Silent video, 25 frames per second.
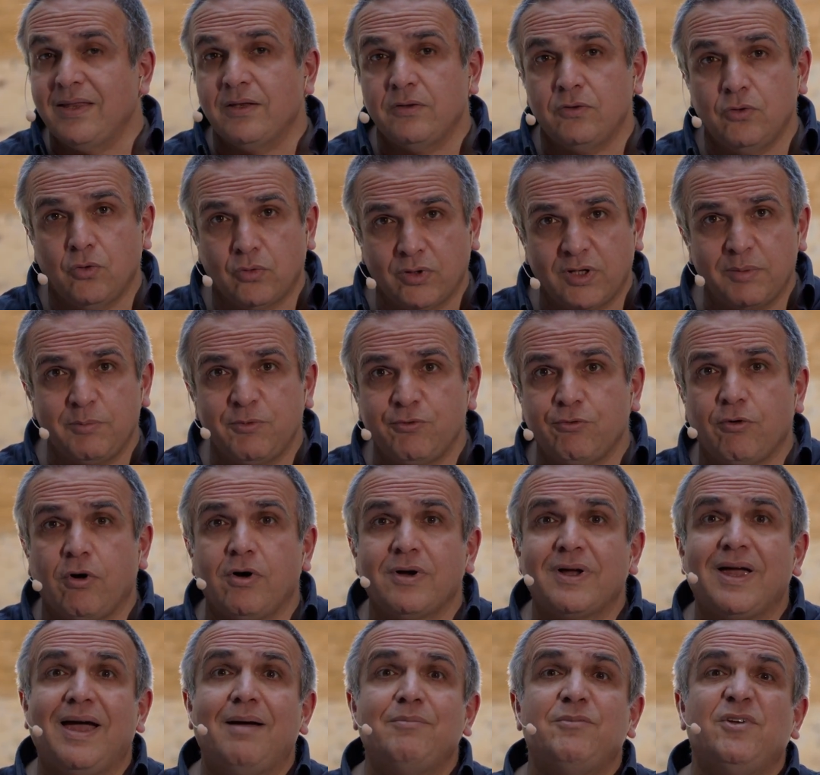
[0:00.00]
Don't get me
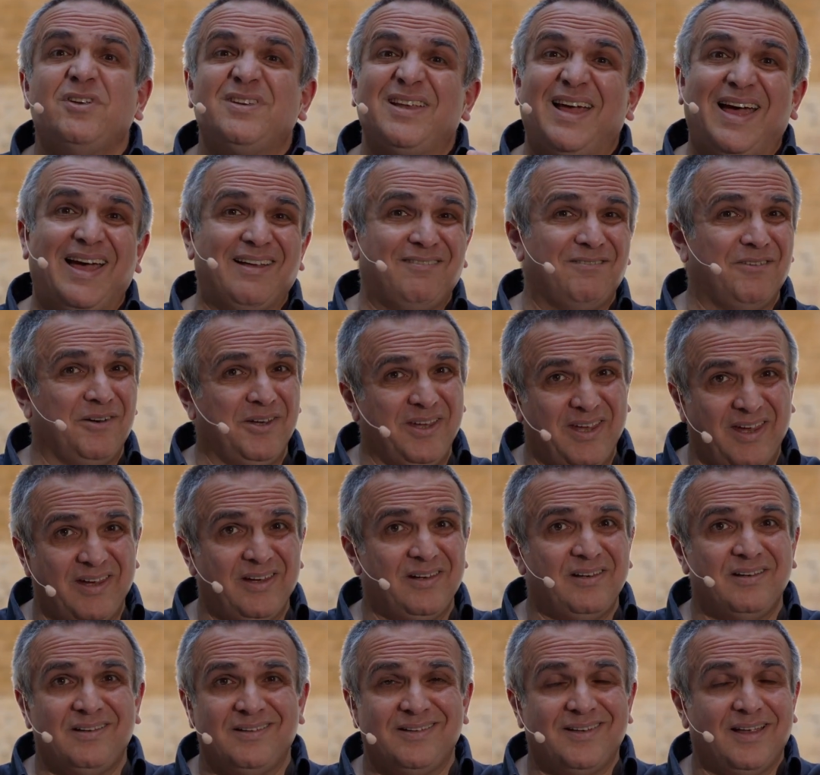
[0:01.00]
wrong, I'm not
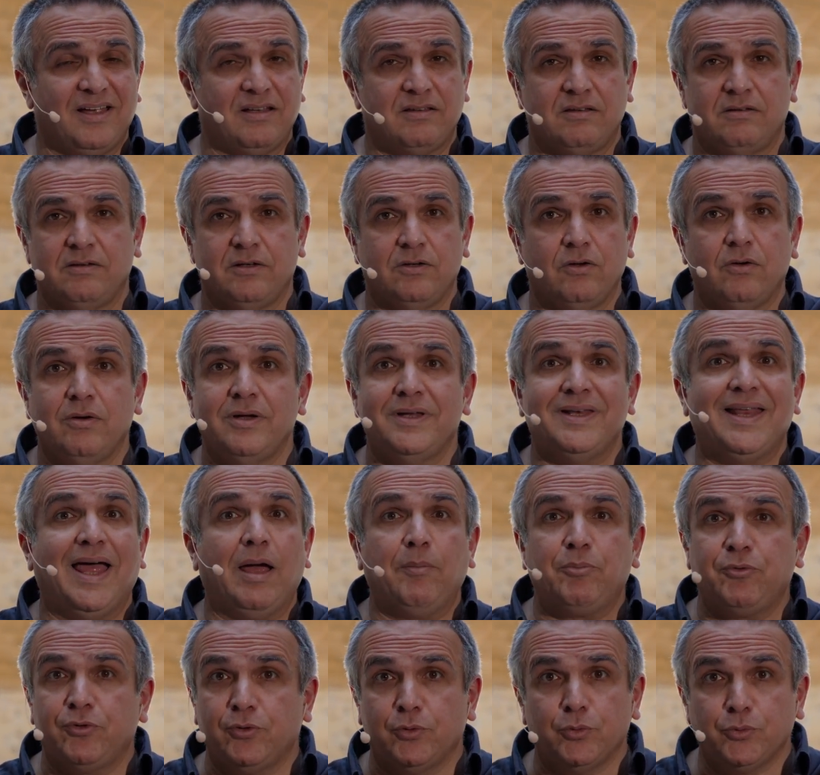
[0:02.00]
advocating that in
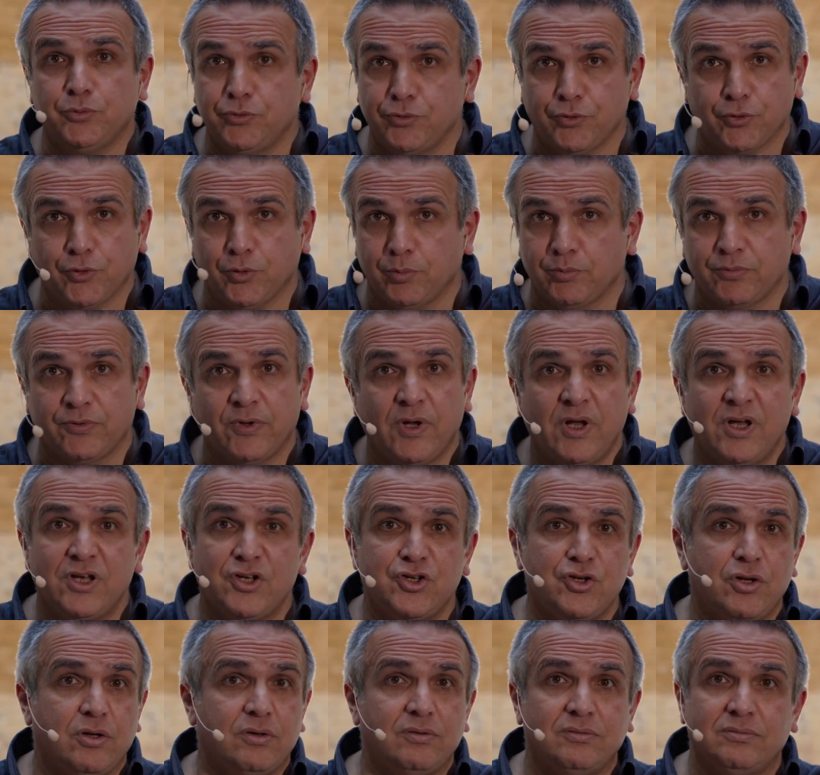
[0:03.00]
absolute terms
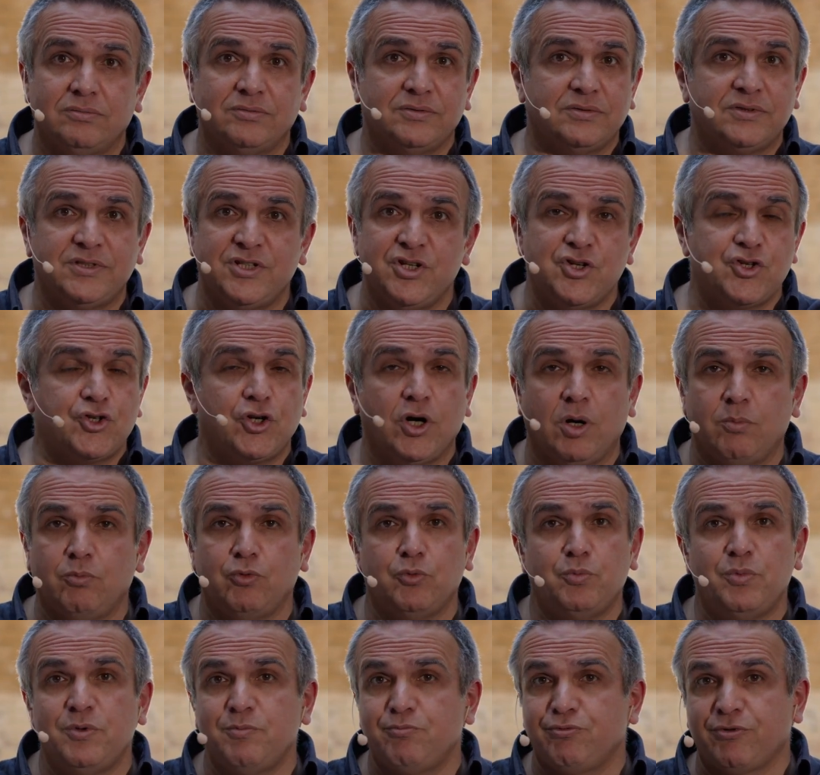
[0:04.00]
C#
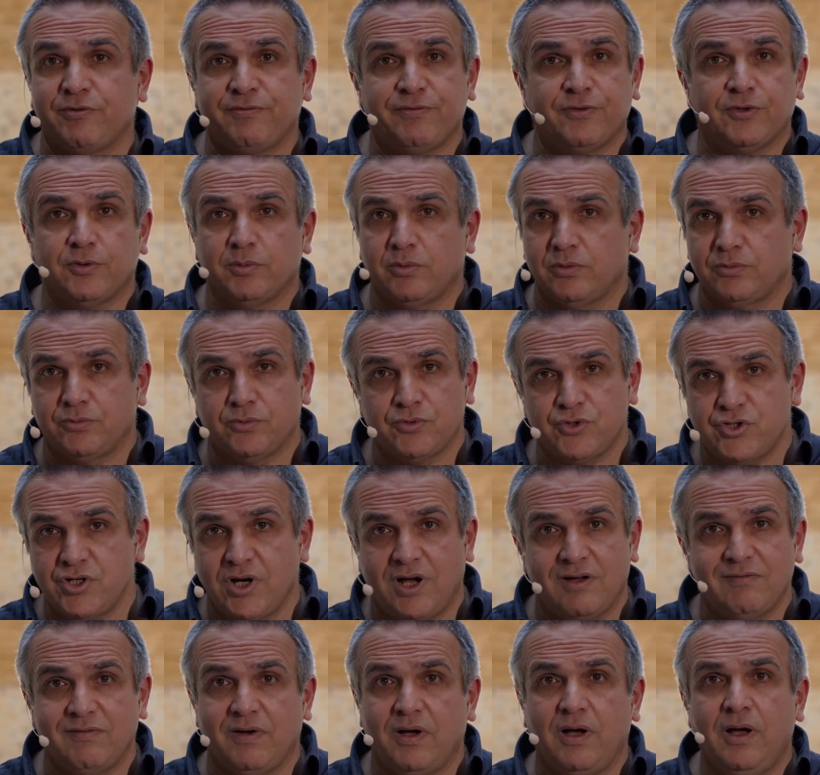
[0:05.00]
would be preferable to
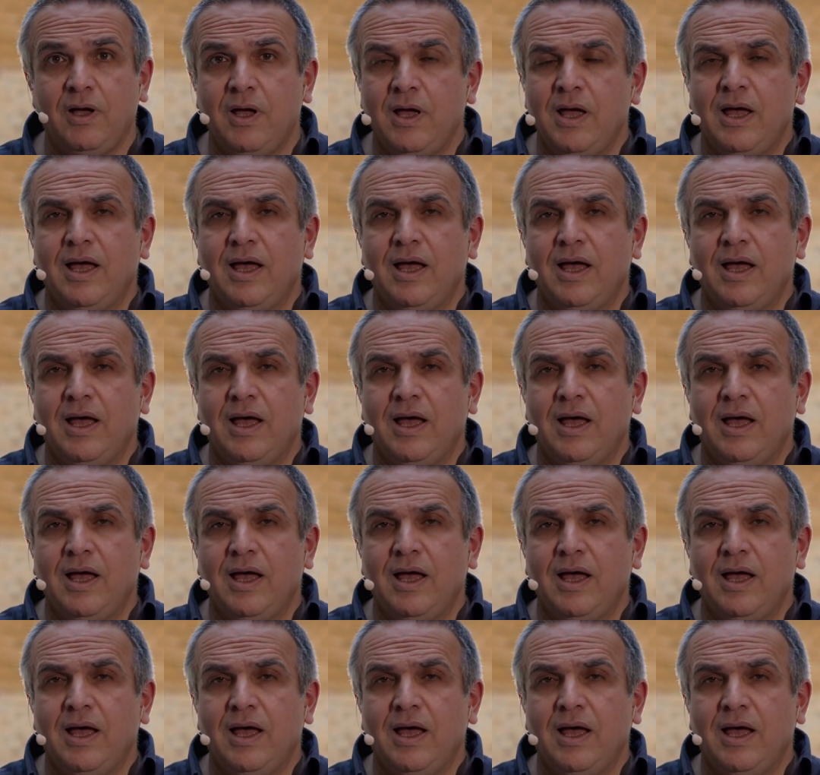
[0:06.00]
Java.